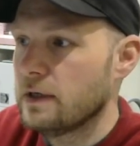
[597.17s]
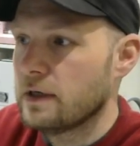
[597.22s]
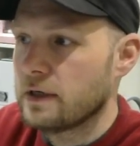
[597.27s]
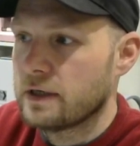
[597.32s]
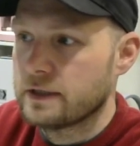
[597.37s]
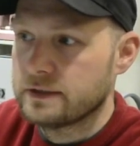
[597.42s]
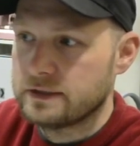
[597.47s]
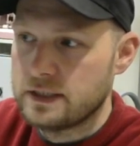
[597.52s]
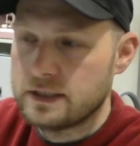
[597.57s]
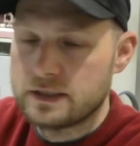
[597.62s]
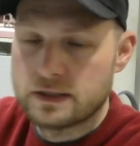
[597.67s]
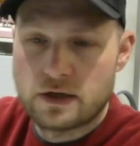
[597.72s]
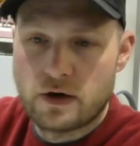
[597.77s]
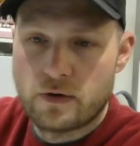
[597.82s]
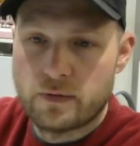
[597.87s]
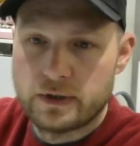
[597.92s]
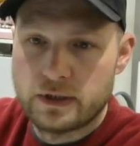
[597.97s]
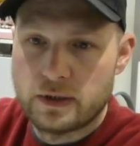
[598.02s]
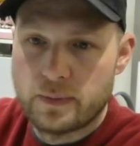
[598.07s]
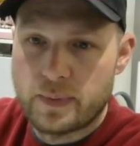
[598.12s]
because these are
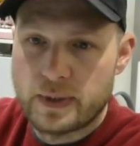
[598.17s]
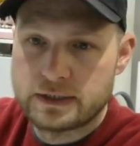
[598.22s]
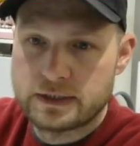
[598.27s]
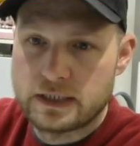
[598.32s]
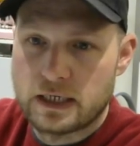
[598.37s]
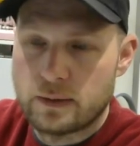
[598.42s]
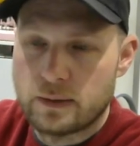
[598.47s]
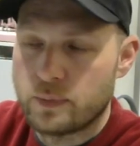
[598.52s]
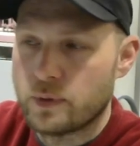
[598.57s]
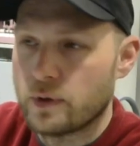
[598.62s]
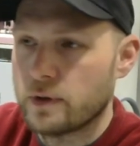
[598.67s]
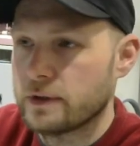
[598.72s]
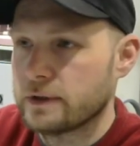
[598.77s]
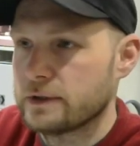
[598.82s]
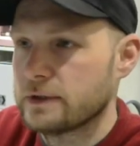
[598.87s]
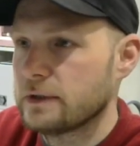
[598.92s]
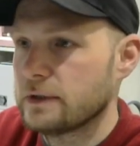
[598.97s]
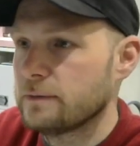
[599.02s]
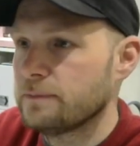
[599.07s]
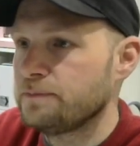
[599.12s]
currently the best selling products.